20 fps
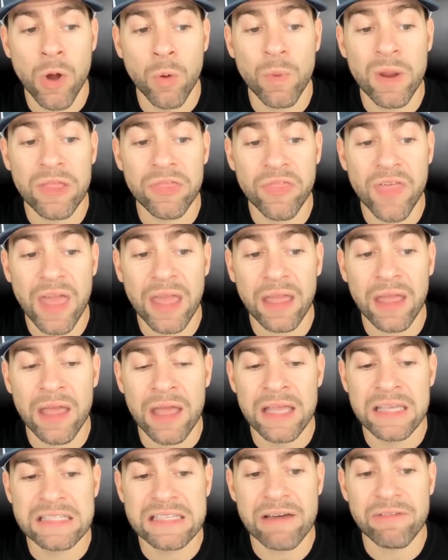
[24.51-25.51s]
We think
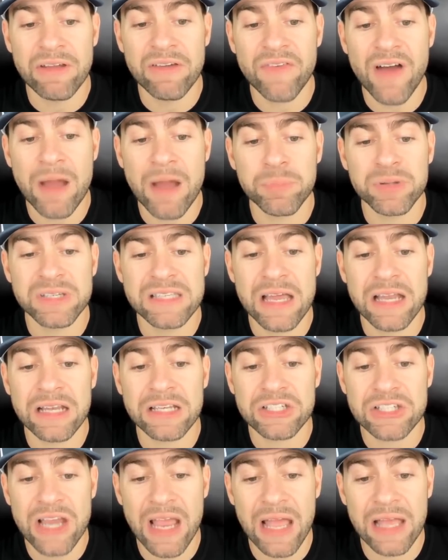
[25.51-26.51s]
75%
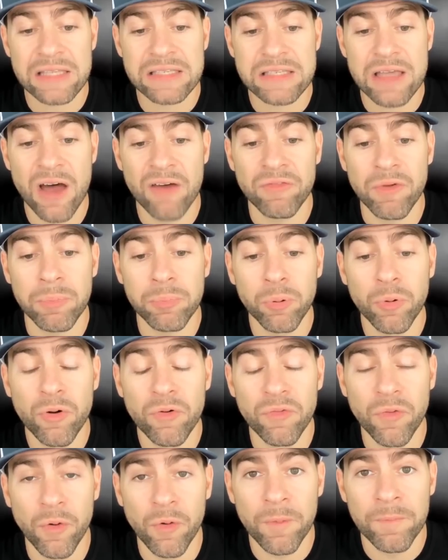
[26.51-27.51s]
chance of
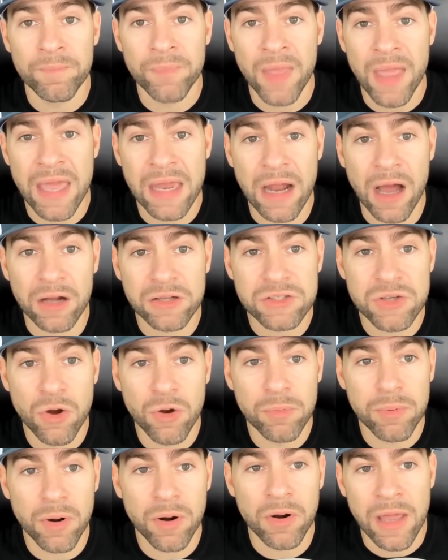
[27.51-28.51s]
approval in
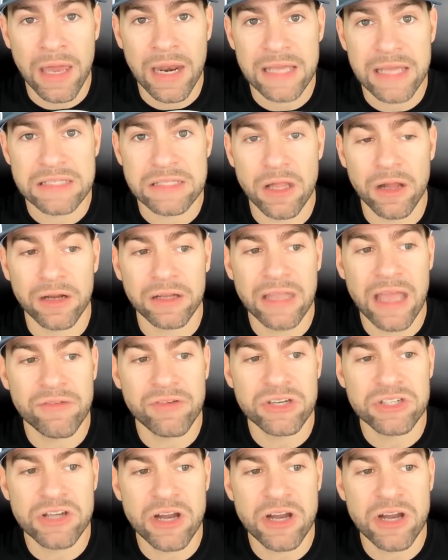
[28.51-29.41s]
October. And as Lark Davis